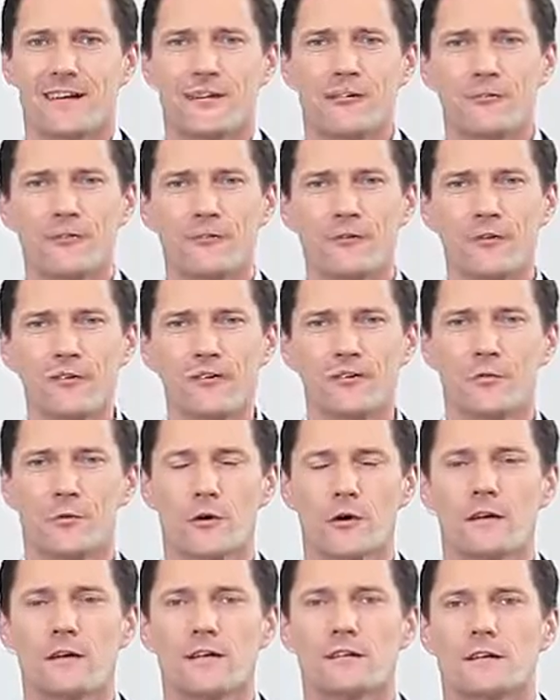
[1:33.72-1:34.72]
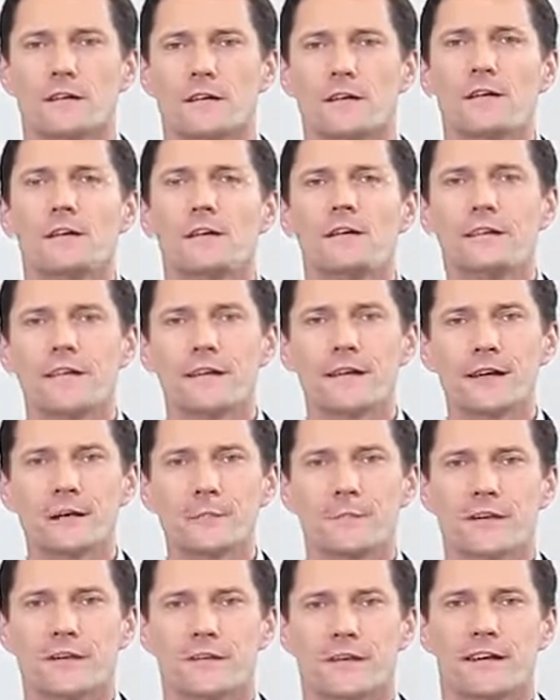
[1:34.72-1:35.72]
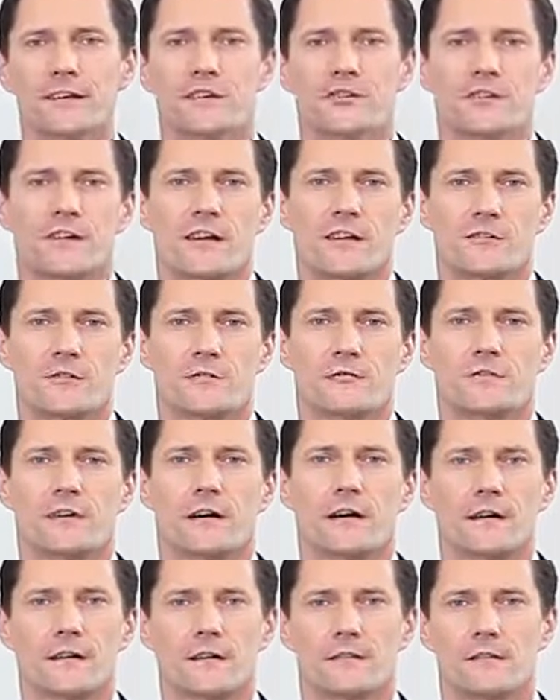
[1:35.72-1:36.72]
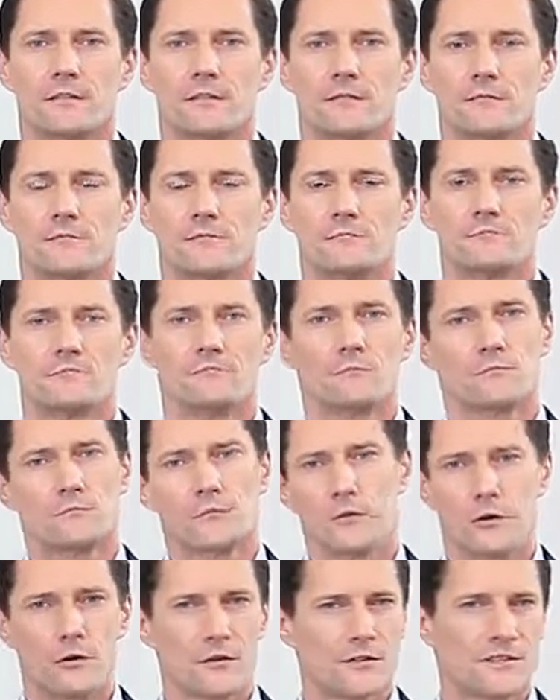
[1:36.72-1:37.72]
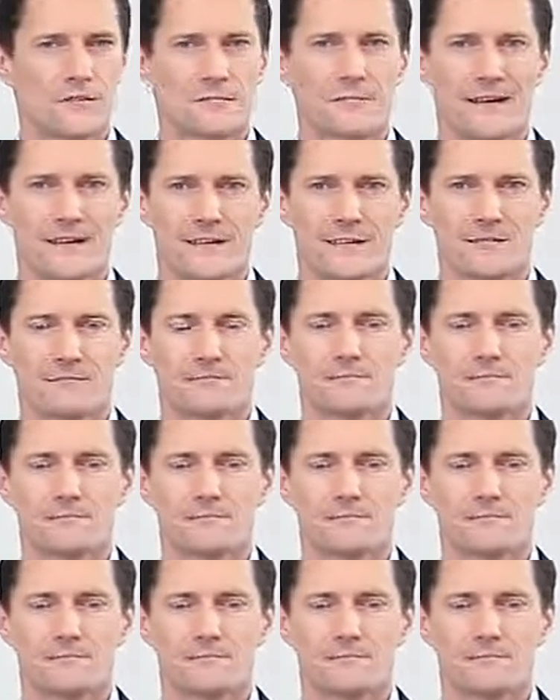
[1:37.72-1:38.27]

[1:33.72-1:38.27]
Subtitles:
The first one, single-minute exchange of dies, called SMET.